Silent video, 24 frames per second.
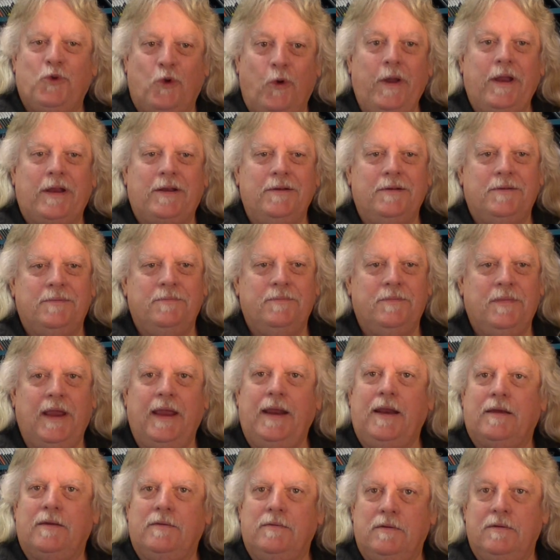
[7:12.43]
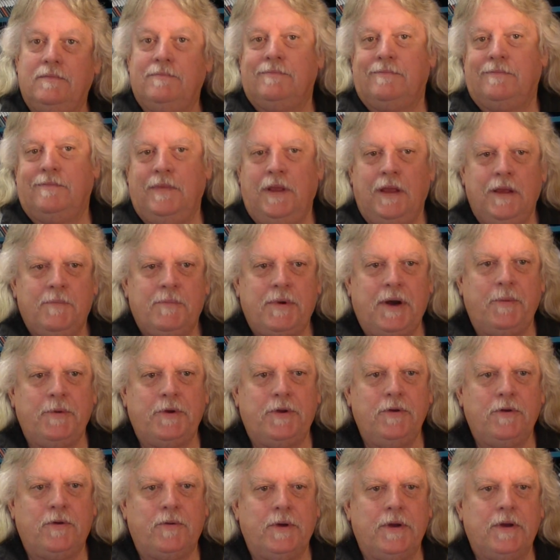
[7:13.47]
Quick, ain't I? Probably
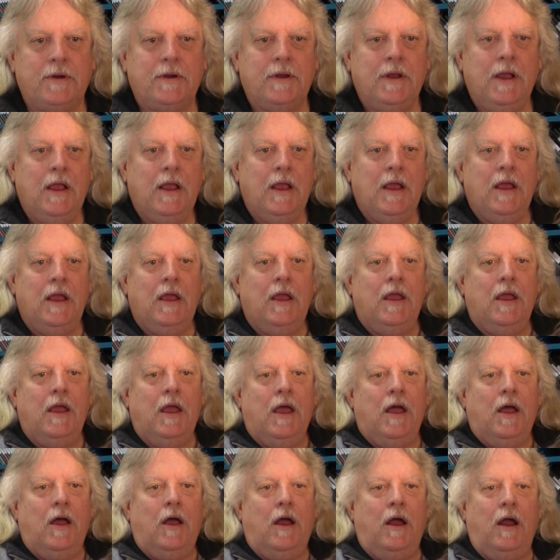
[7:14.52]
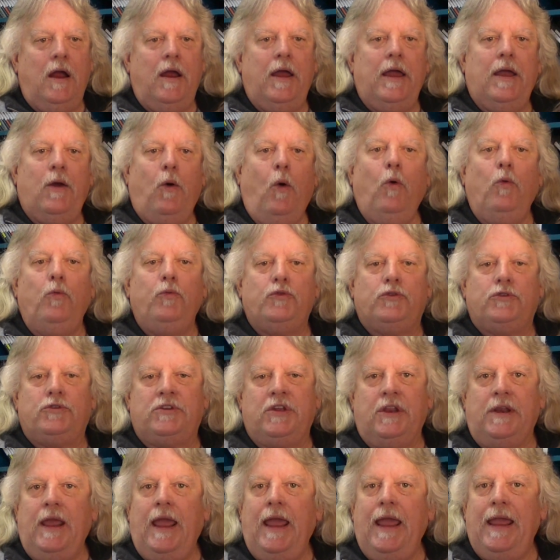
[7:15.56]
too quick. All right. Oh,
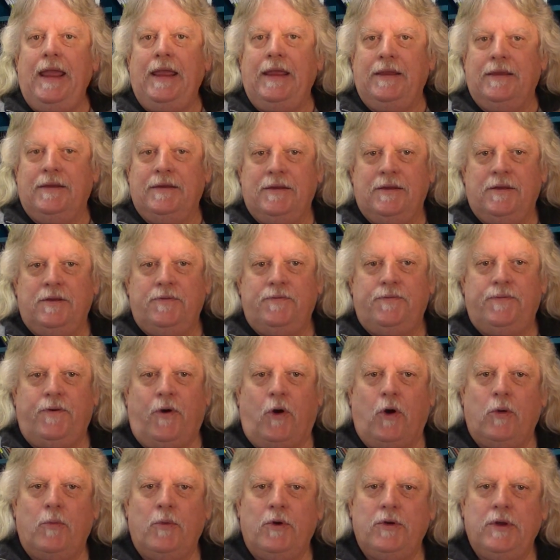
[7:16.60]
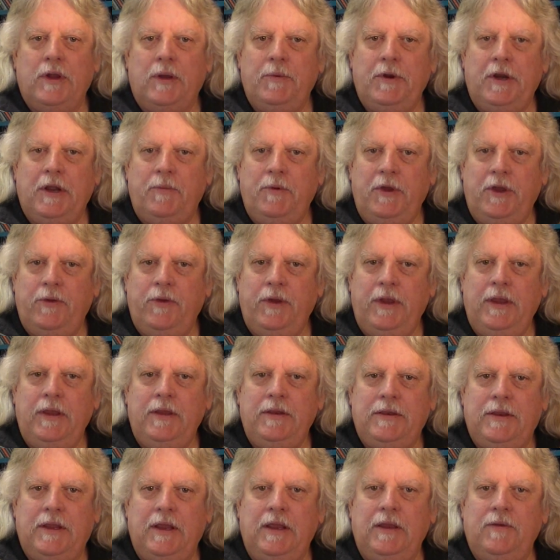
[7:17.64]
today, former
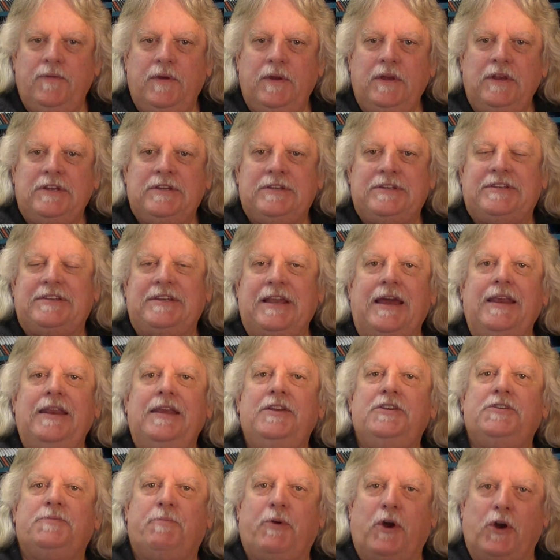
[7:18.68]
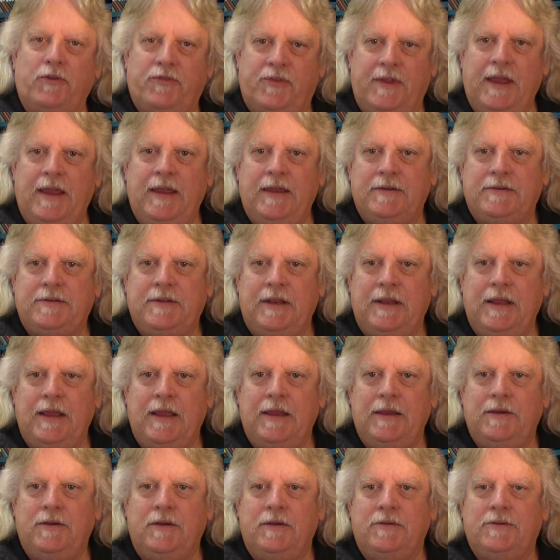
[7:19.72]
WWE diva Sunny's birthday is
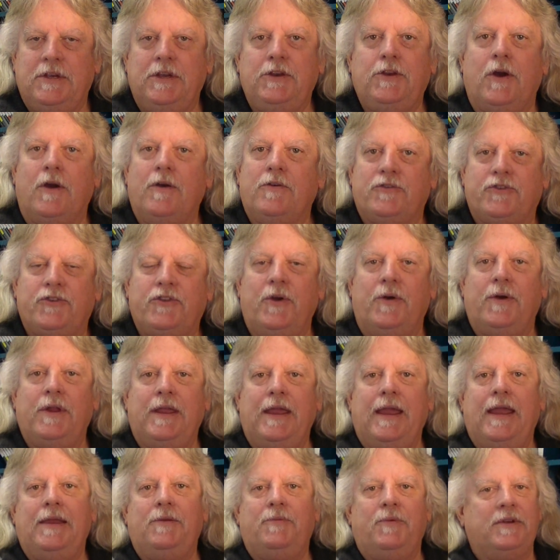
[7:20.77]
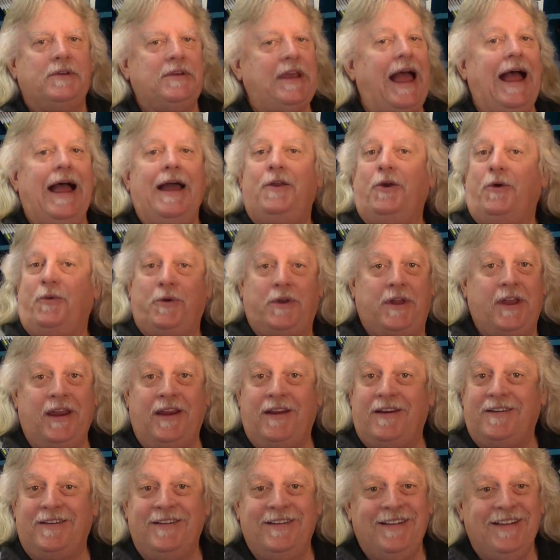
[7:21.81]
today. She turns 38, which I don't
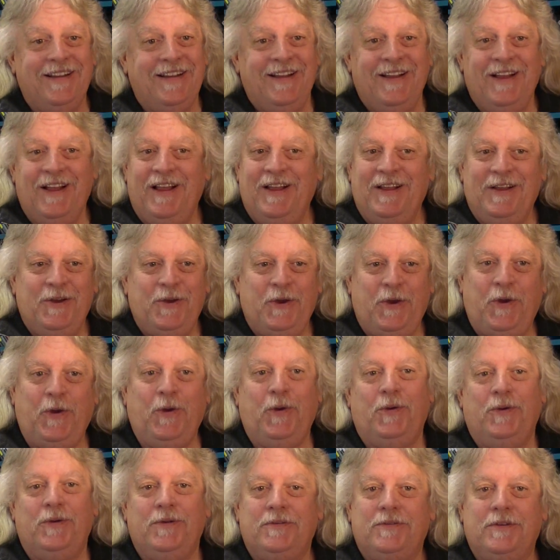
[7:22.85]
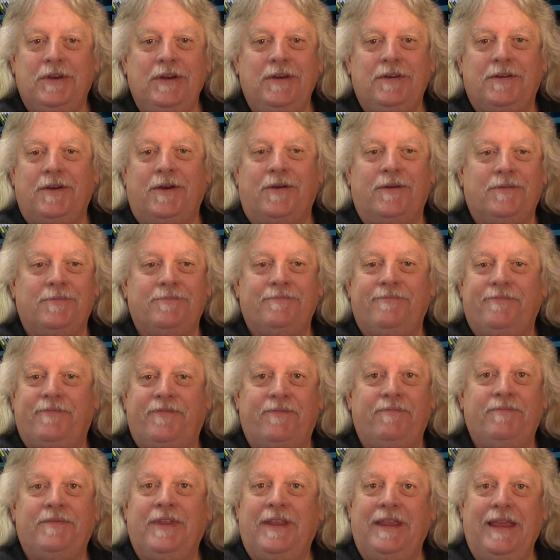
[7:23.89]
care. Whew, she turned
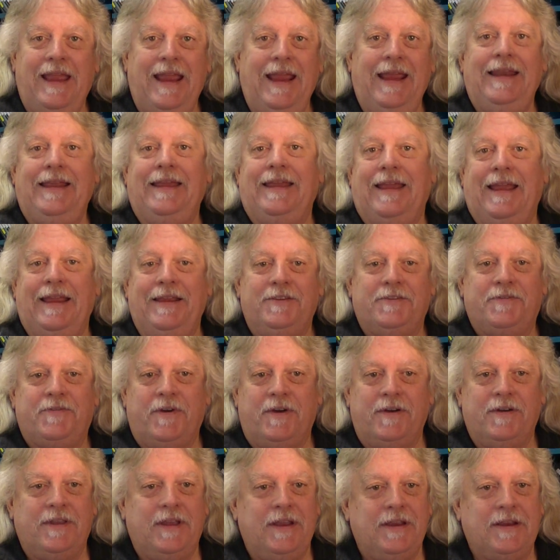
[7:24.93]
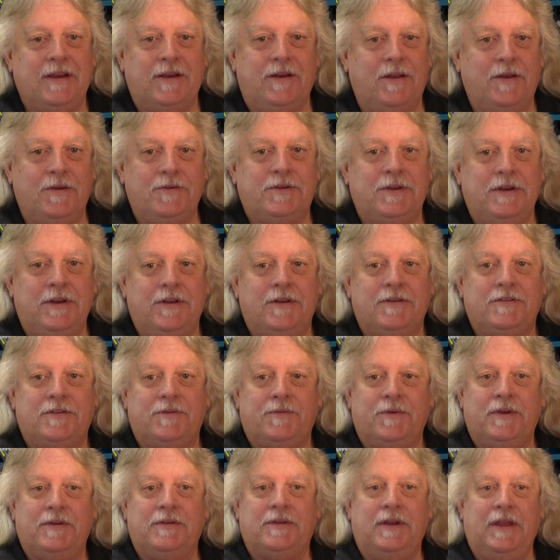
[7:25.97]
88, as far as I care. As long as she looks
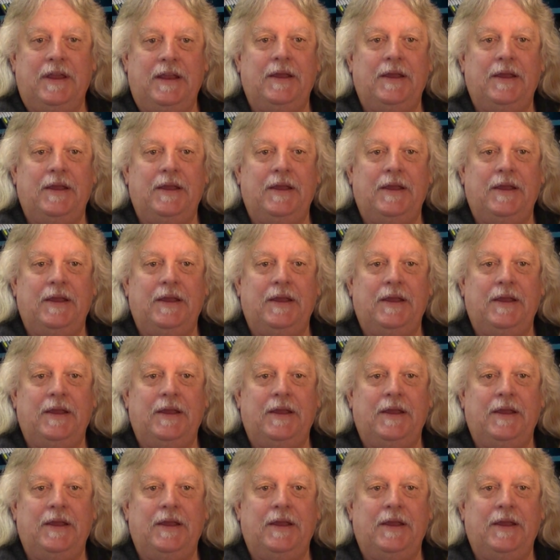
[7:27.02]
the way she did.